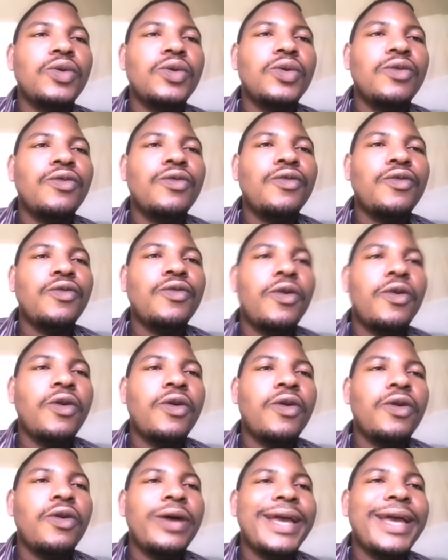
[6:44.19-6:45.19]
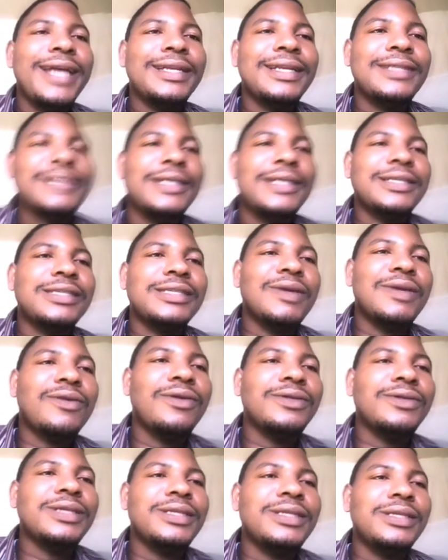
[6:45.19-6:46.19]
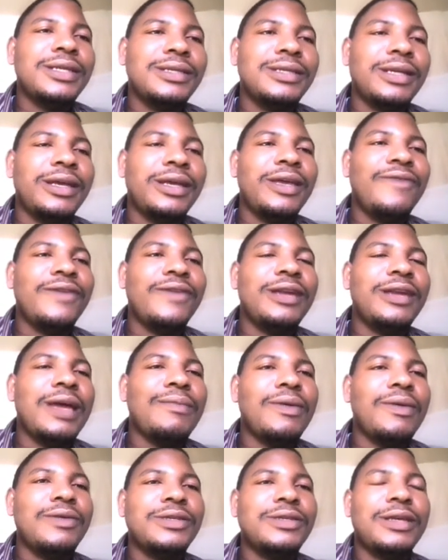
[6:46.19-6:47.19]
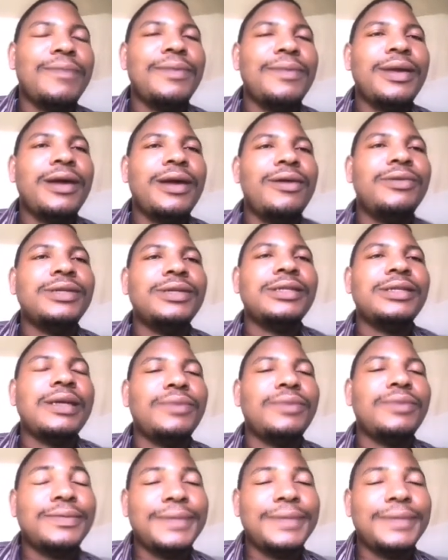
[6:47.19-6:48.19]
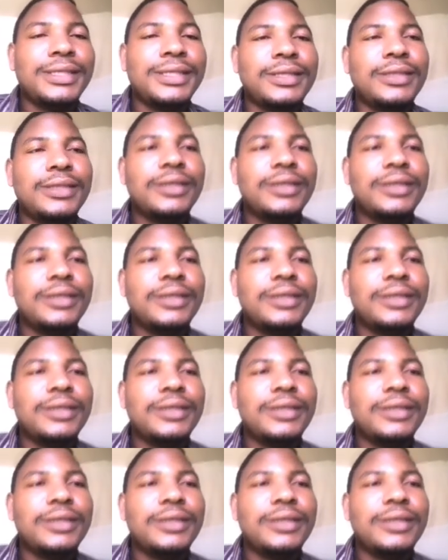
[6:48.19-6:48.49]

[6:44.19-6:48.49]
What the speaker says: 4, and 6, because this is an even number which appear on the sample space.